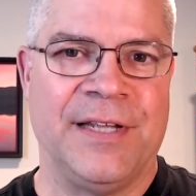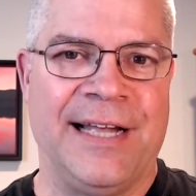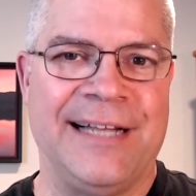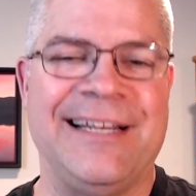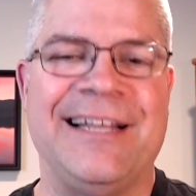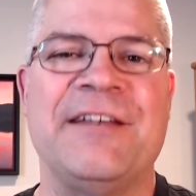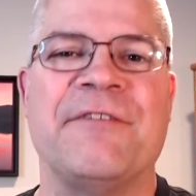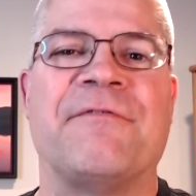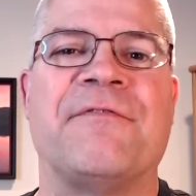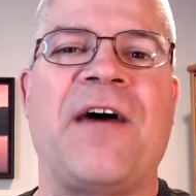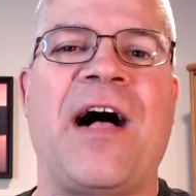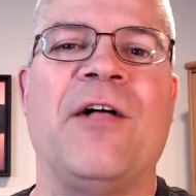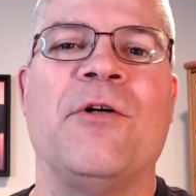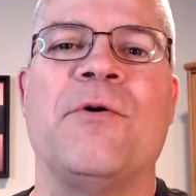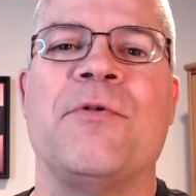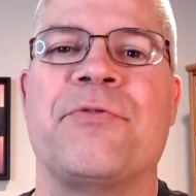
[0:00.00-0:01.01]
And then to
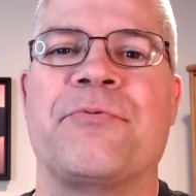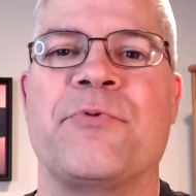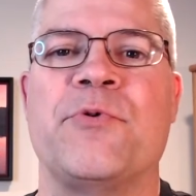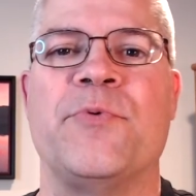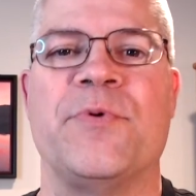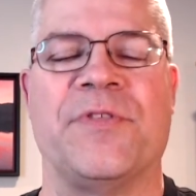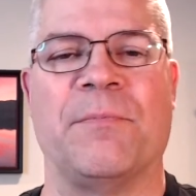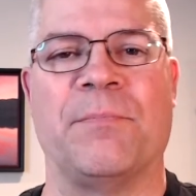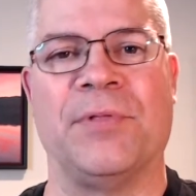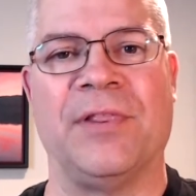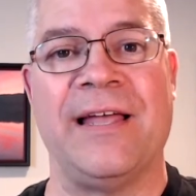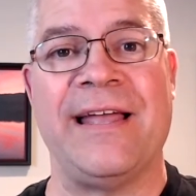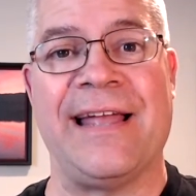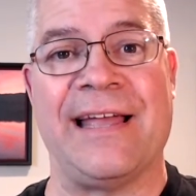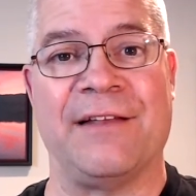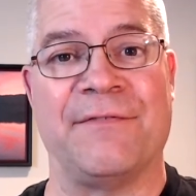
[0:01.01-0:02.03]
follow through with a
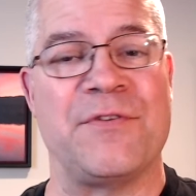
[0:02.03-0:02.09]
plan.